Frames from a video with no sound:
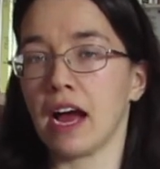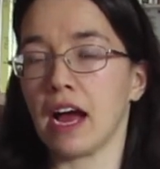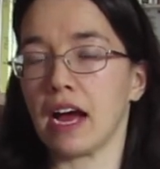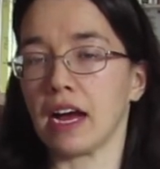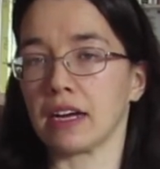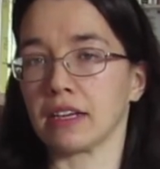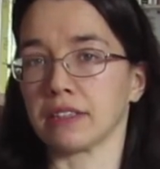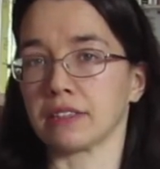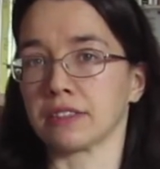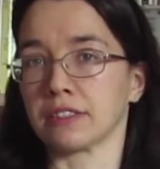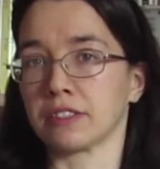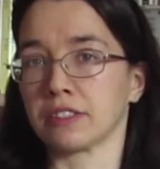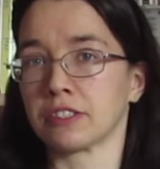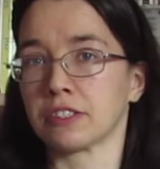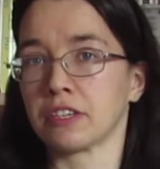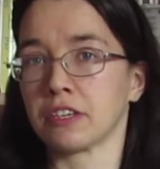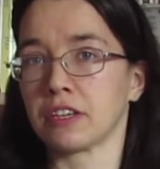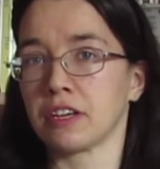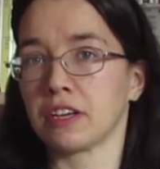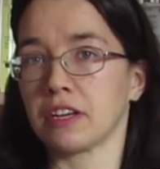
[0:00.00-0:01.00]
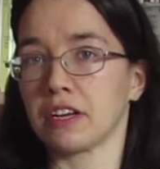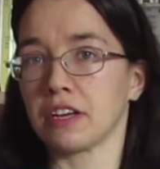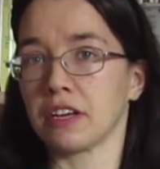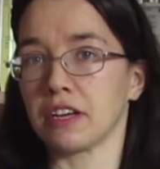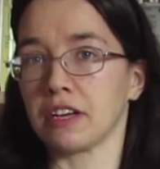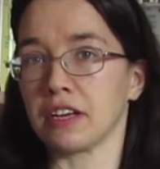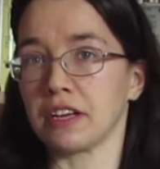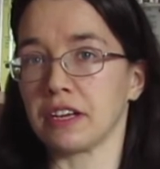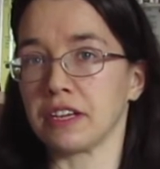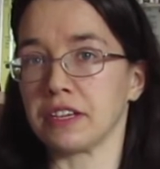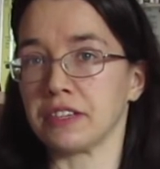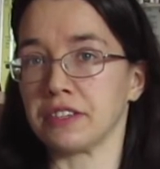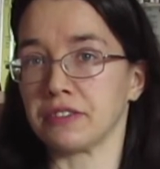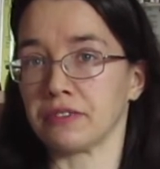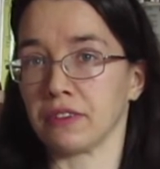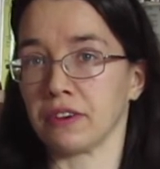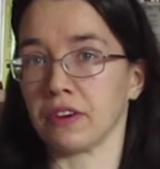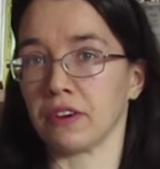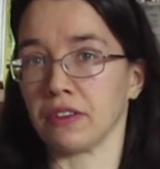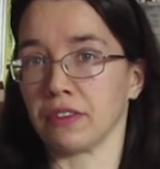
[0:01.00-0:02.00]
as his
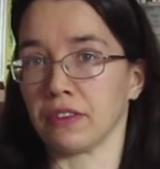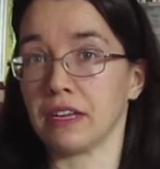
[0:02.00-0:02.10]
father,